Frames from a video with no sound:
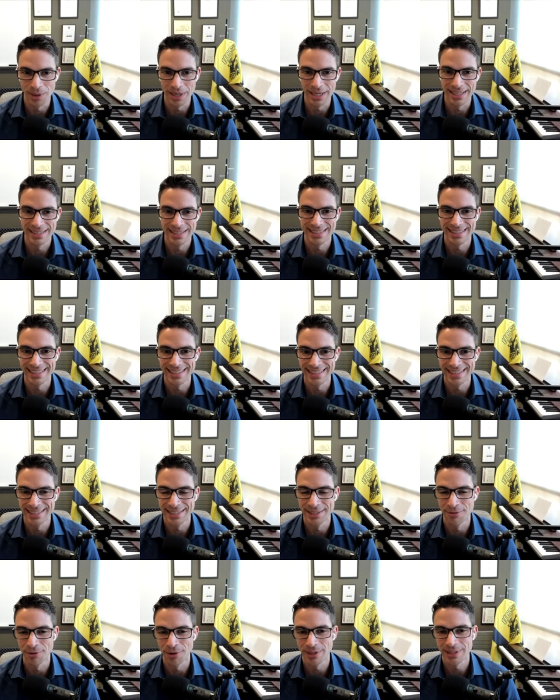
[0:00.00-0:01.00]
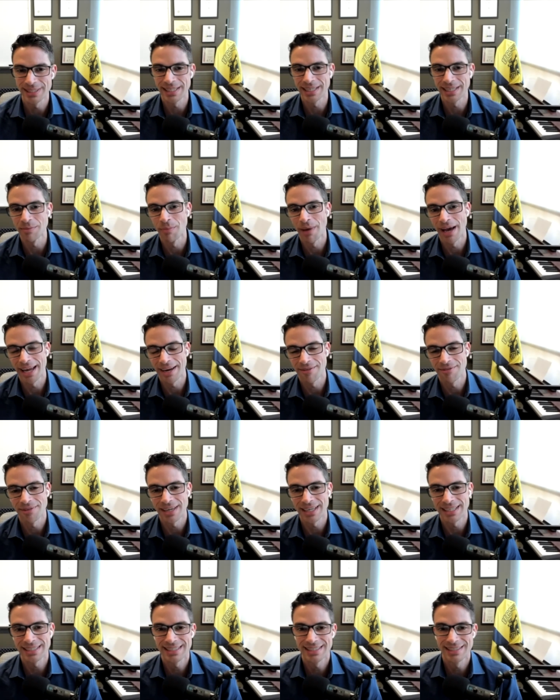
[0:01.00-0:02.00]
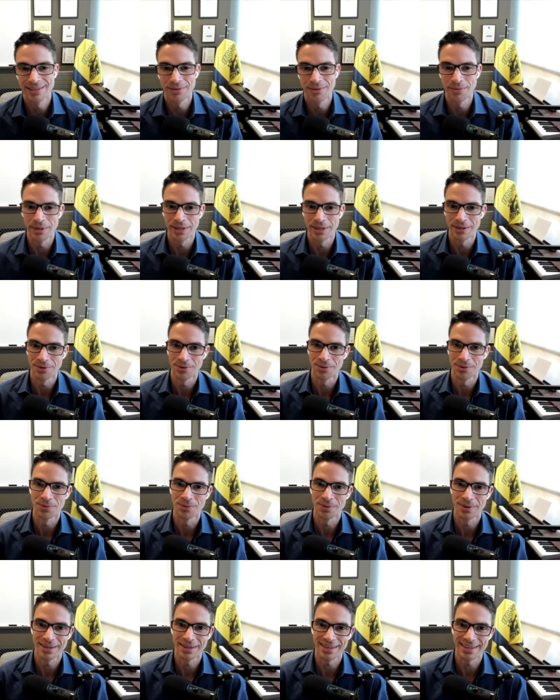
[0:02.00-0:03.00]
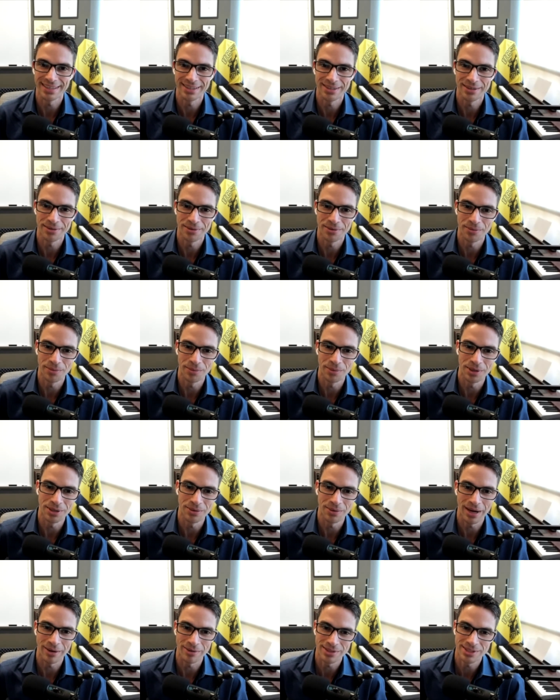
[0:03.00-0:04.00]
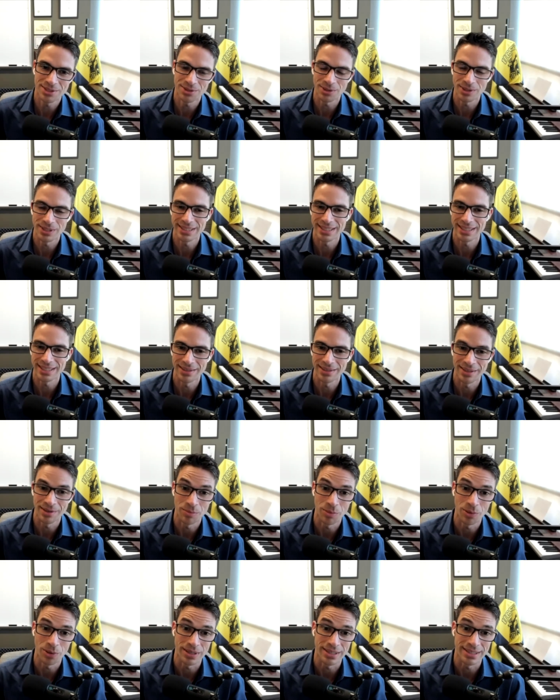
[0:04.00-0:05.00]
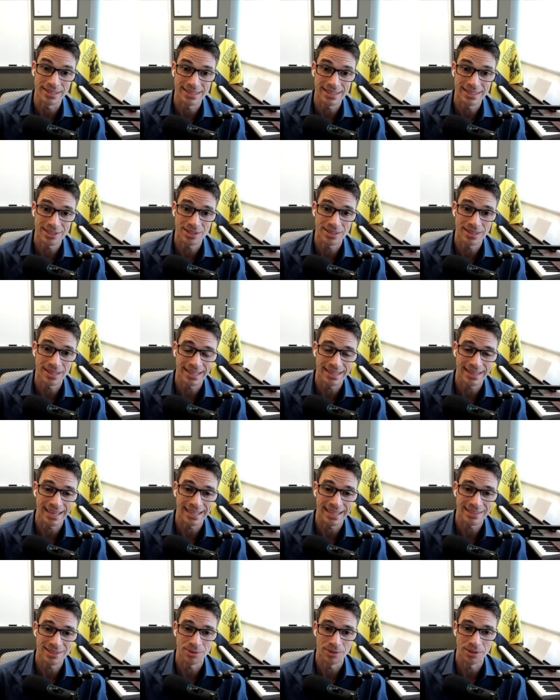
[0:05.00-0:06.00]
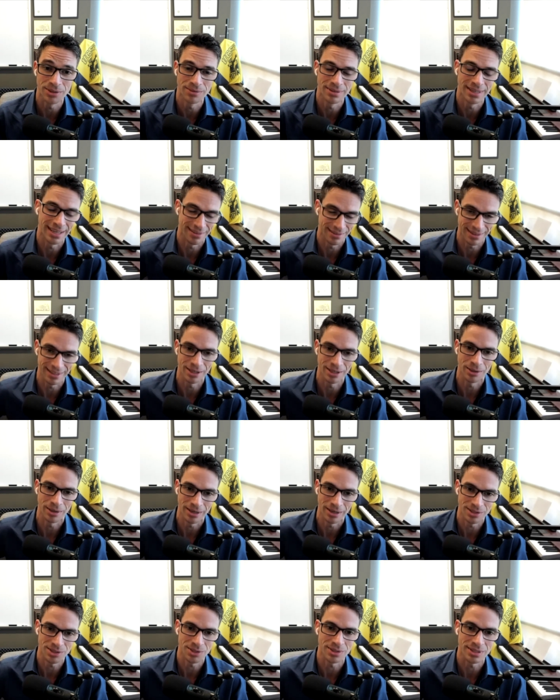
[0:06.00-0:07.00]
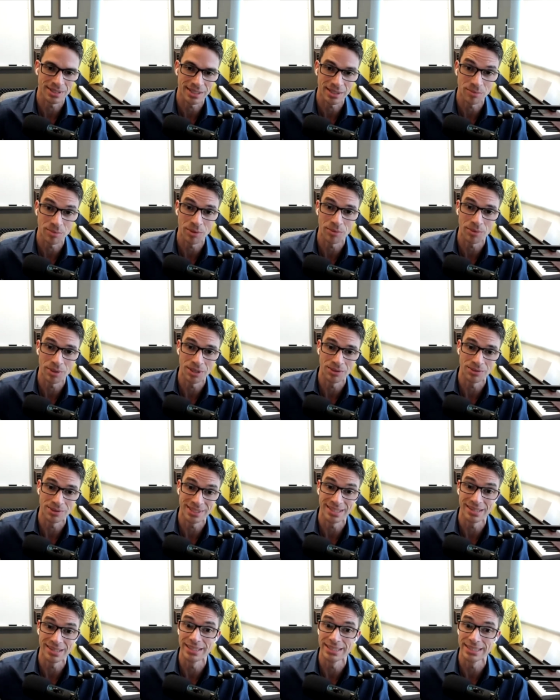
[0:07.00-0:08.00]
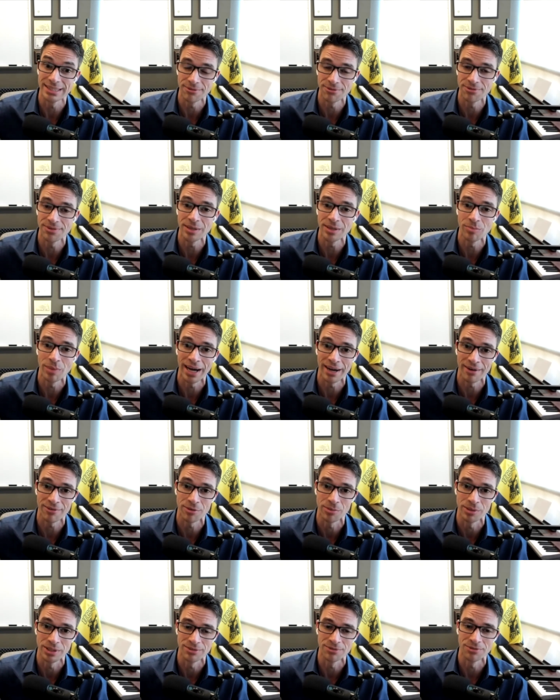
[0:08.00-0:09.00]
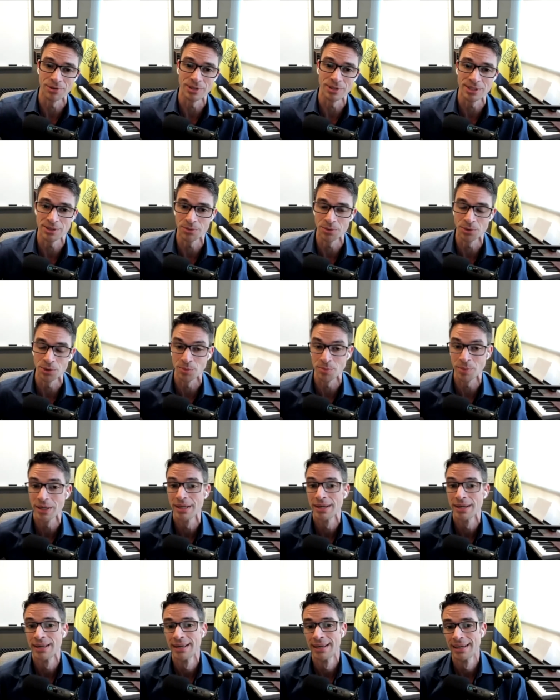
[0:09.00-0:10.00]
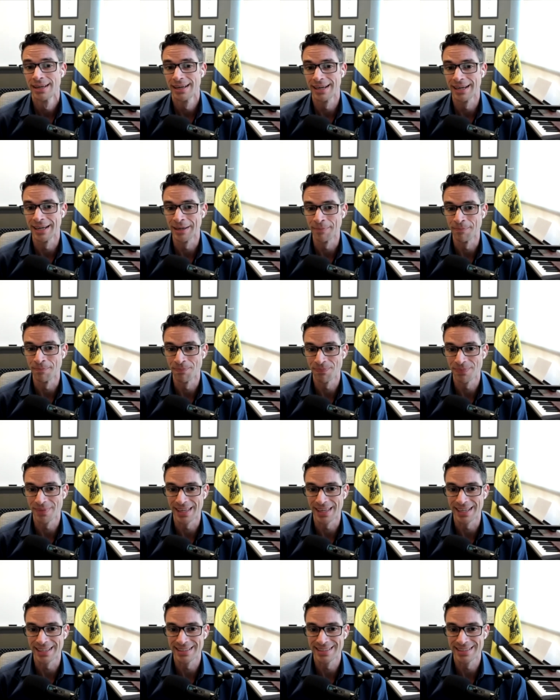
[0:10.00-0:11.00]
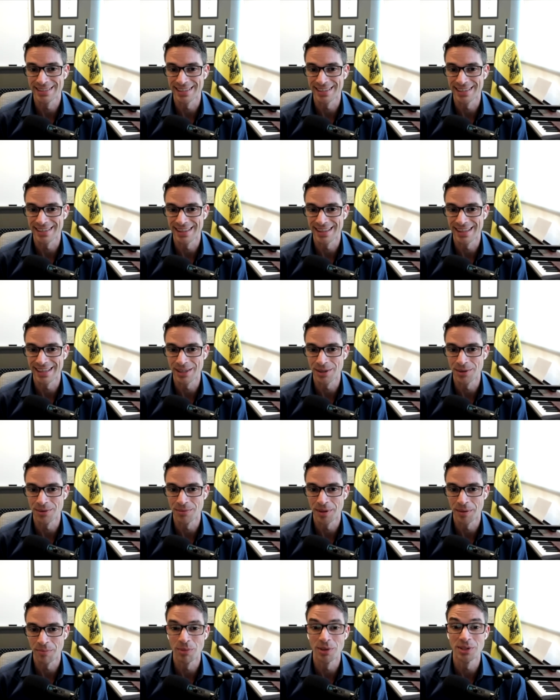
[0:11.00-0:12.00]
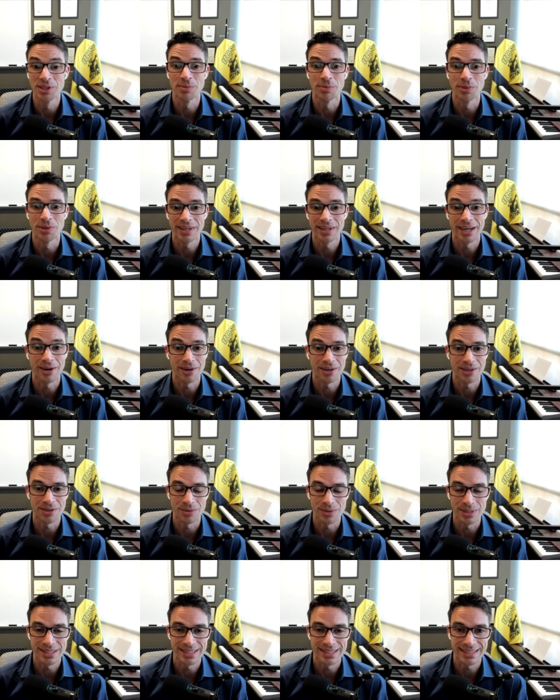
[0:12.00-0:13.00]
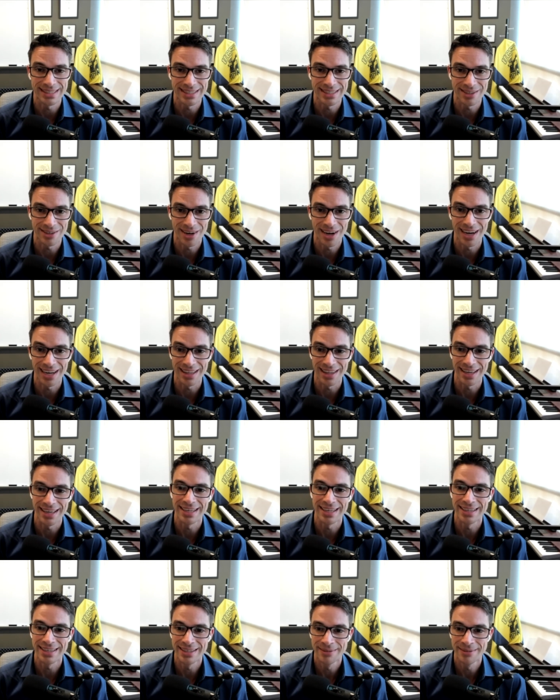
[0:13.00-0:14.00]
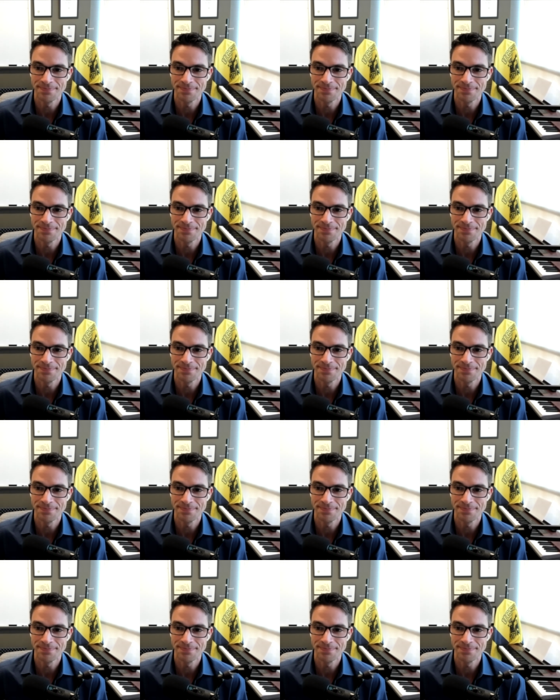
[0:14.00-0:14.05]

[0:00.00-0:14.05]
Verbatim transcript: way to see diversity manifest when you uh, when you outsource a, an important decision like that to a, not that you're outsourcing it, but when you solicit feedback from a diverse group, um, that uh, that you that multiple characteristics are highlighted.